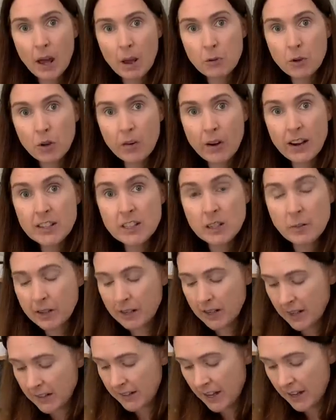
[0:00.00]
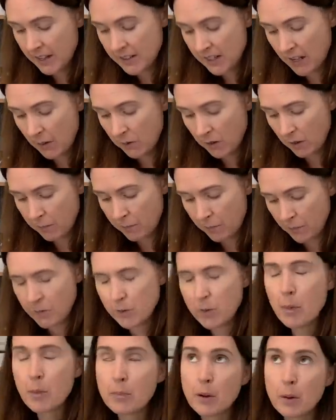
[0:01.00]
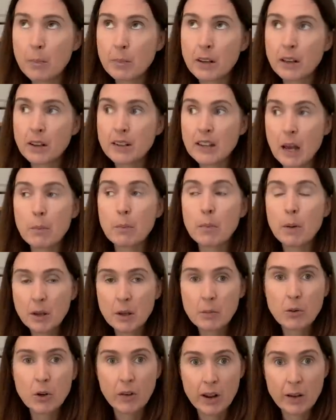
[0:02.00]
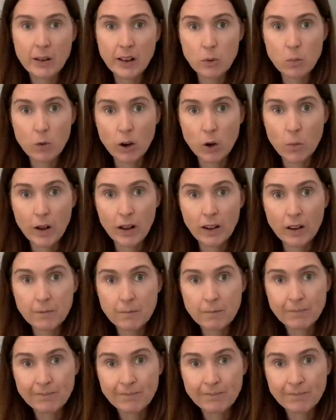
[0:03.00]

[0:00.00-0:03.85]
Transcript: puree, something like that. Pumpkin puree, that'll work well.